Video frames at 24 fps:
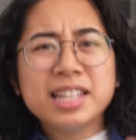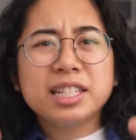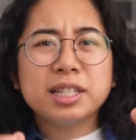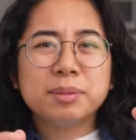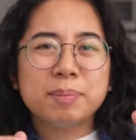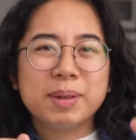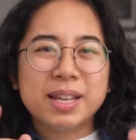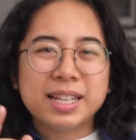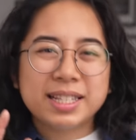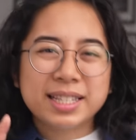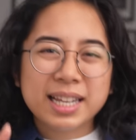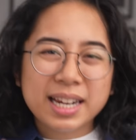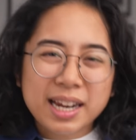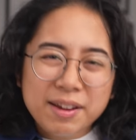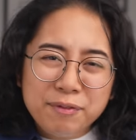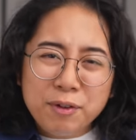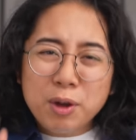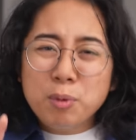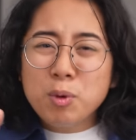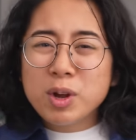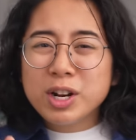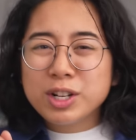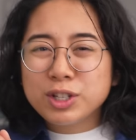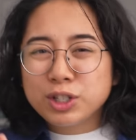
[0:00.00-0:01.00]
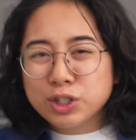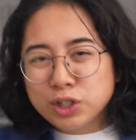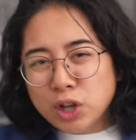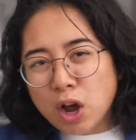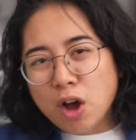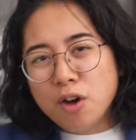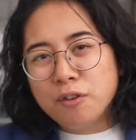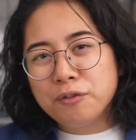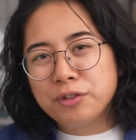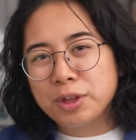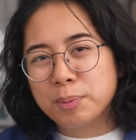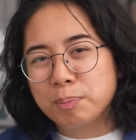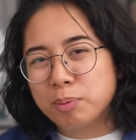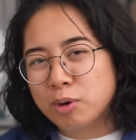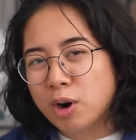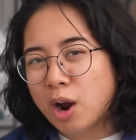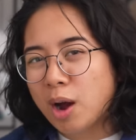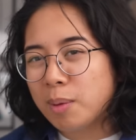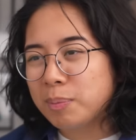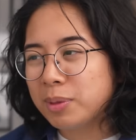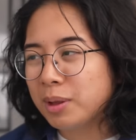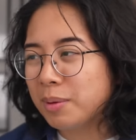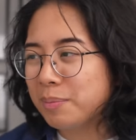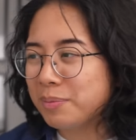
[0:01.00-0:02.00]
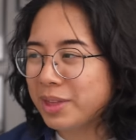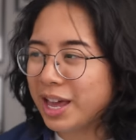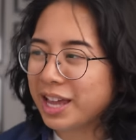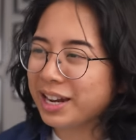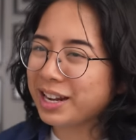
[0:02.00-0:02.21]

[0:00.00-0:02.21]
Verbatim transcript: This means that if I want to solve the problem